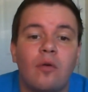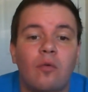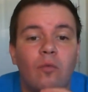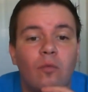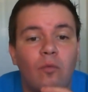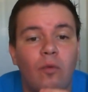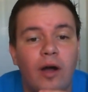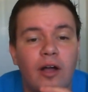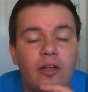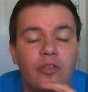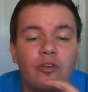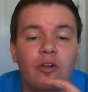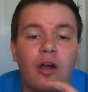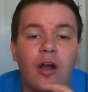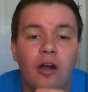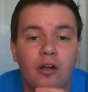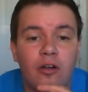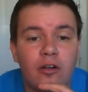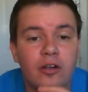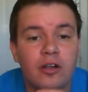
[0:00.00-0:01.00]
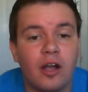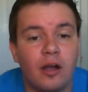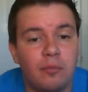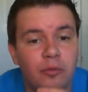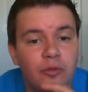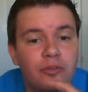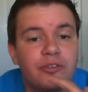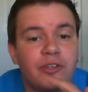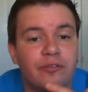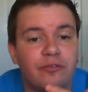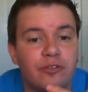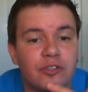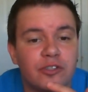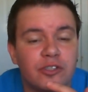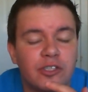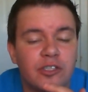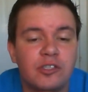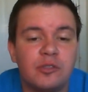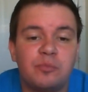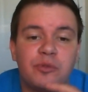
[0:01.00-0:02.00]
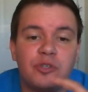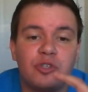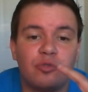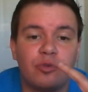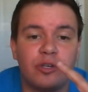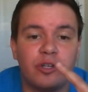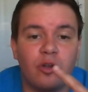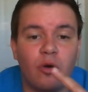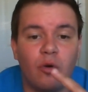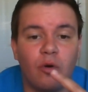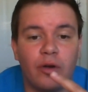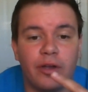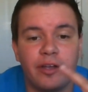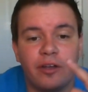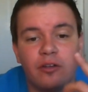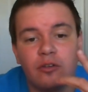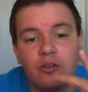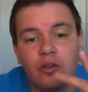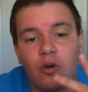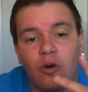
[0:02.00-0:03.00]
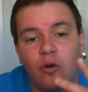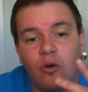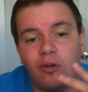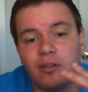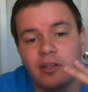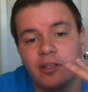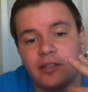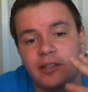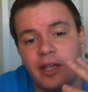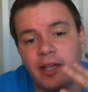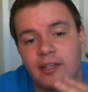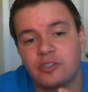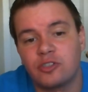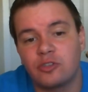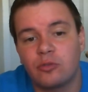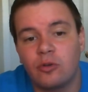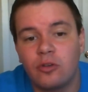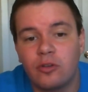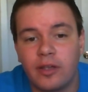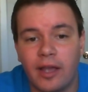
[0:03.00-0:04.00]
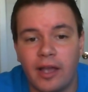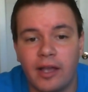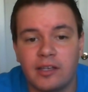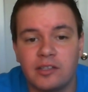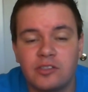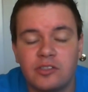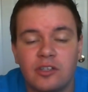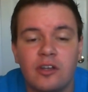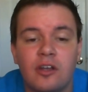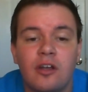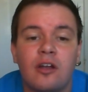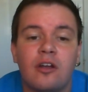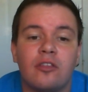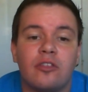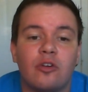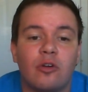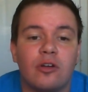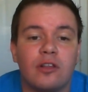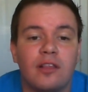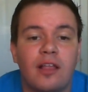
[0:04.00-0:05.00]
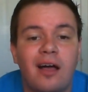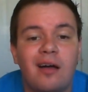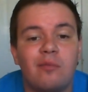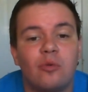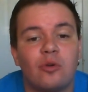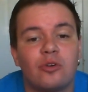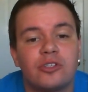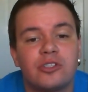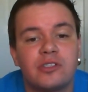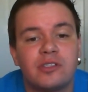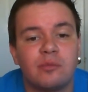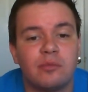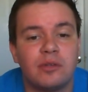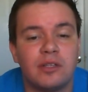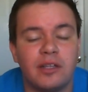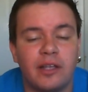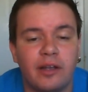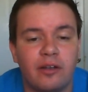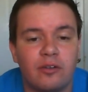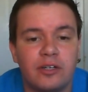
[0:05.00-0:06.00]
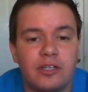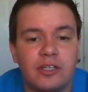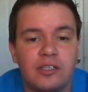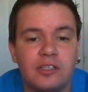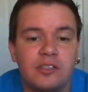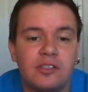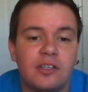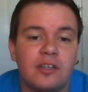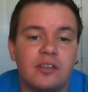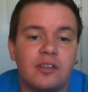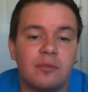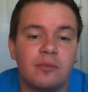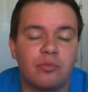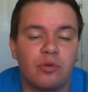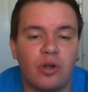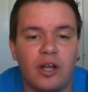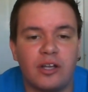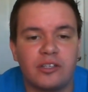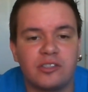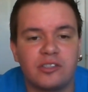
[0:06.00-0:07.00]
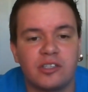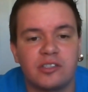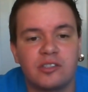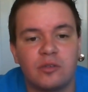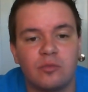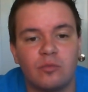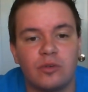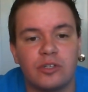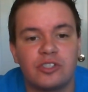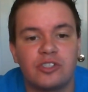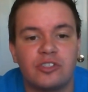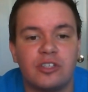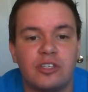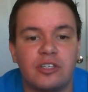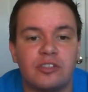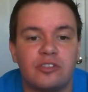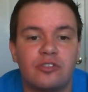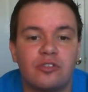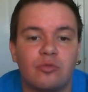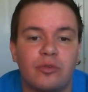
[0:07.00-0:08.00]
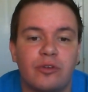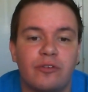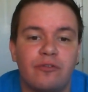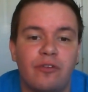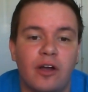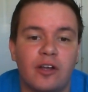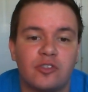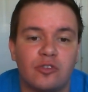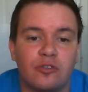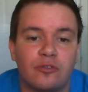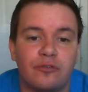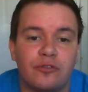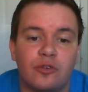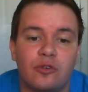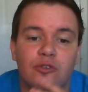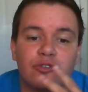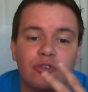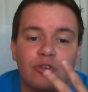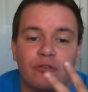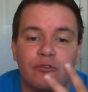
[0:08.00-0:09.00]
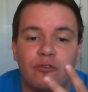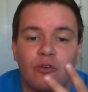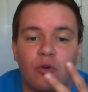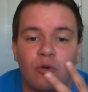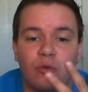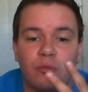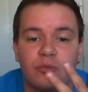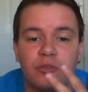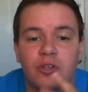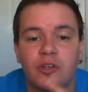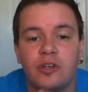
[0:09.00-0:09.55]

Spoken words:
while there are a couple differences between oil, coal, and natural gas, there are a lot more similarities in the process in which these three fossil fuels are formed.